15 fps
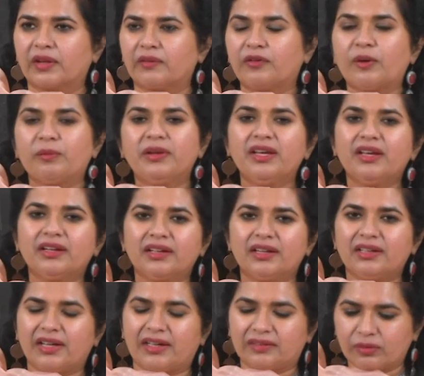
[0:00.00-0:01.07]
From here,
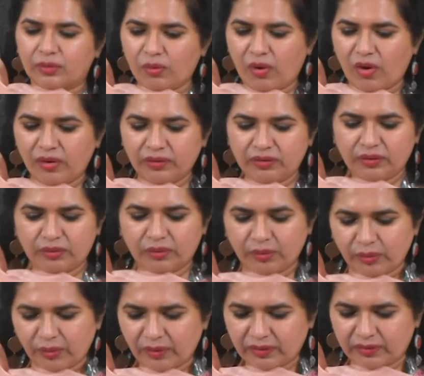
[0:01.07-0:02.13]
let us go on to
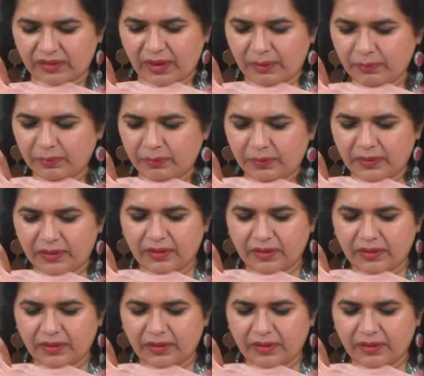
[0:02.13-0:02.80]
do some